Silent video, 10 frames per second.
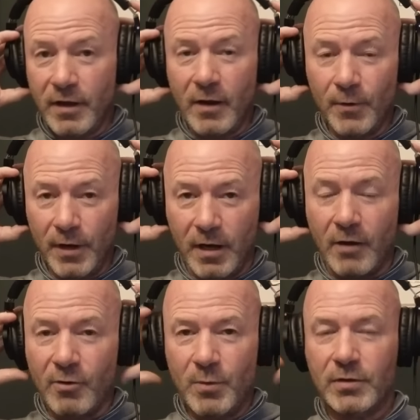that way,
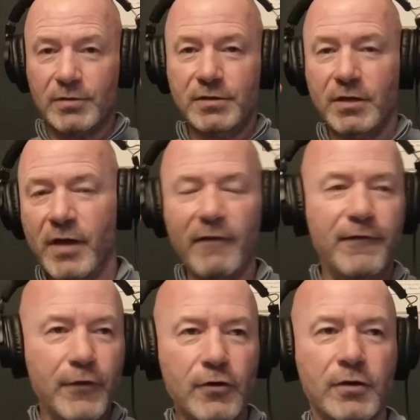Gary, because you're
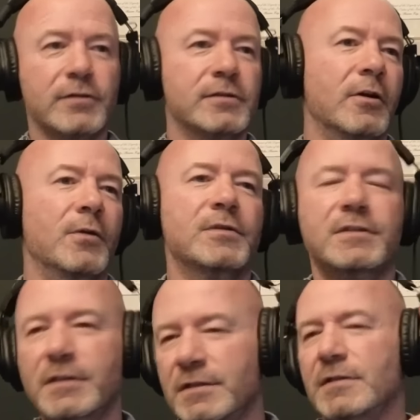that focused on
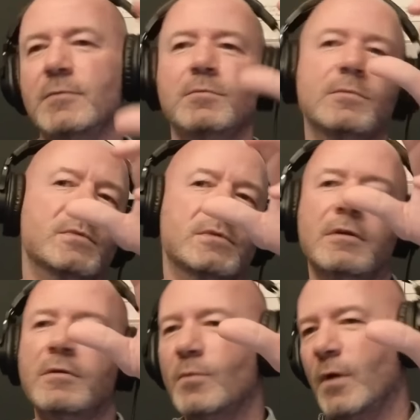systems
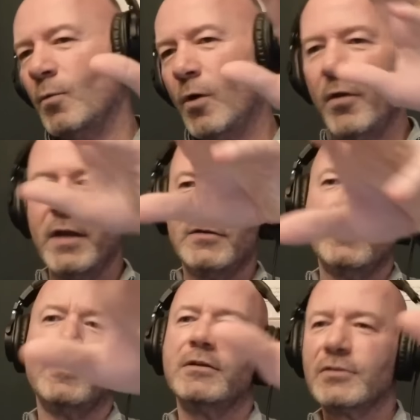and what they're
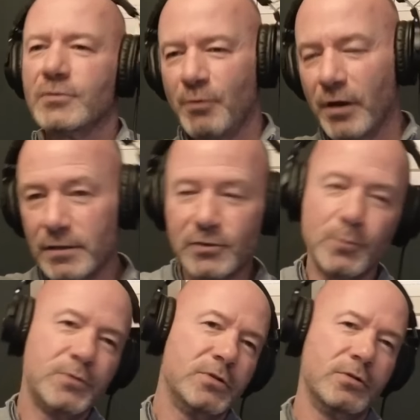doing and springing
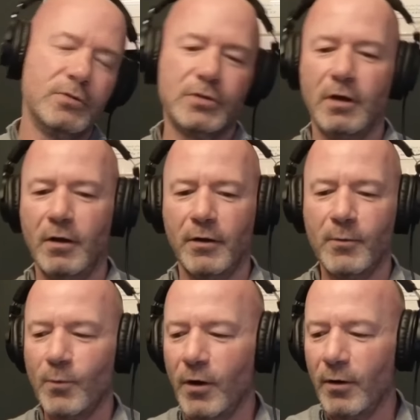substitutes on
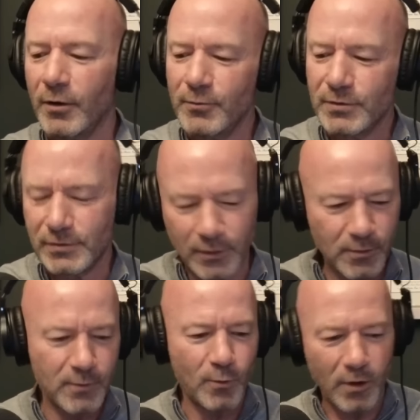and what who's
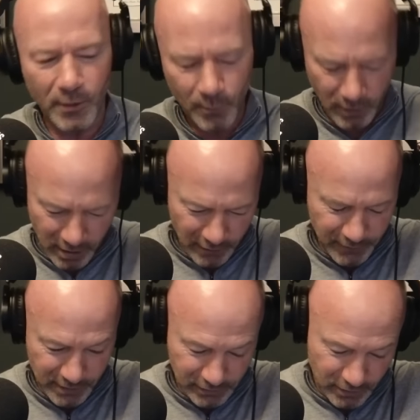doing what and what have
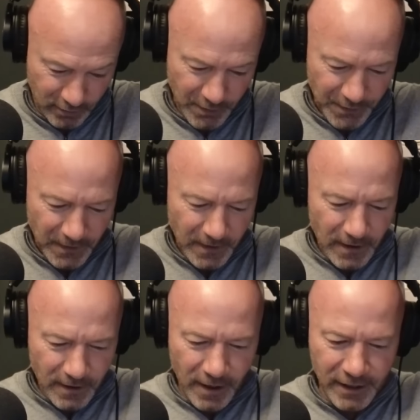you. So
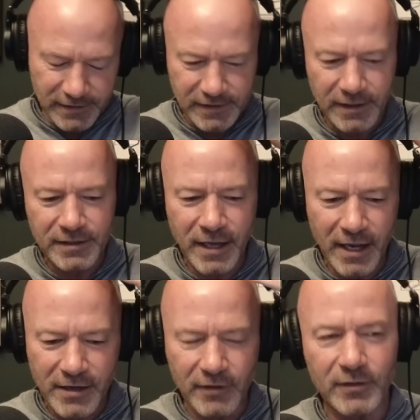it's
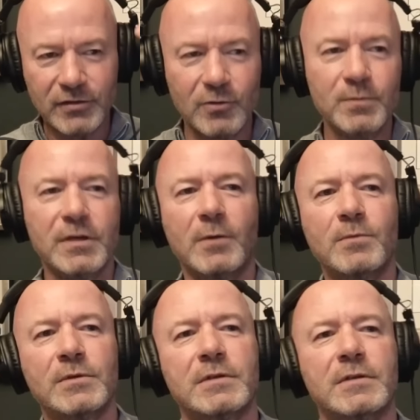yeah, you
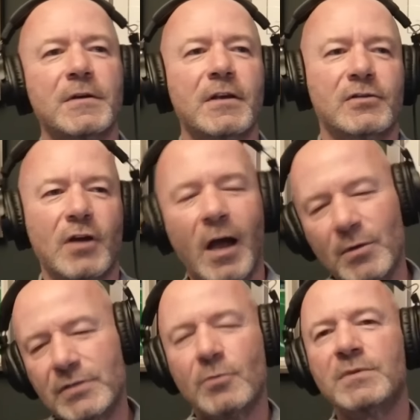sometimes. So I
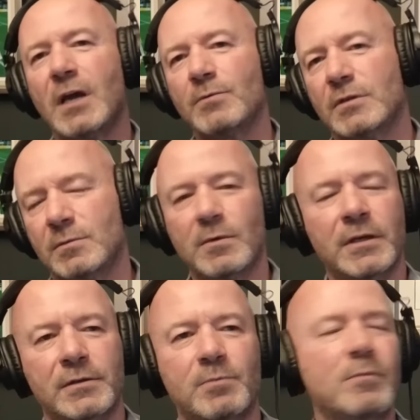mean, sometimes it's
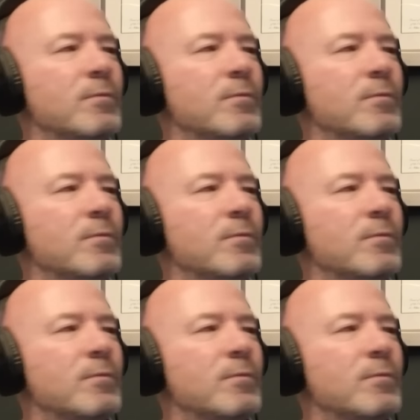it's